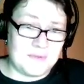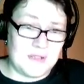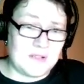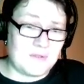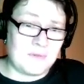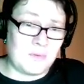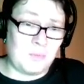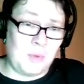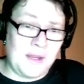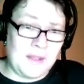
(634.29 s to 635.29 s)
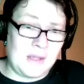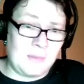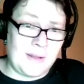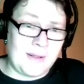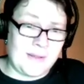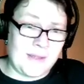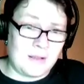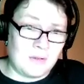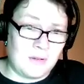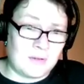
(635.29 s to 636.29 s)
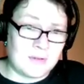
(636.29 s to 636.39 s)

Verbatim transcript: I don't know why they waited that long.